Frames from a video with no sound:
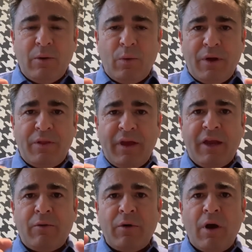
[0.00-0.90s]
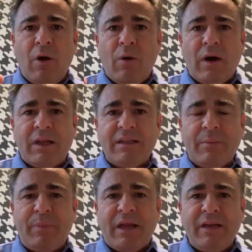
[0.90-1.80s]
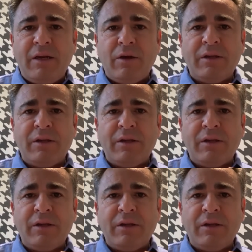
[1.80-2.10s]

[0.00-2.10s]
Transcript: where they grow and depending on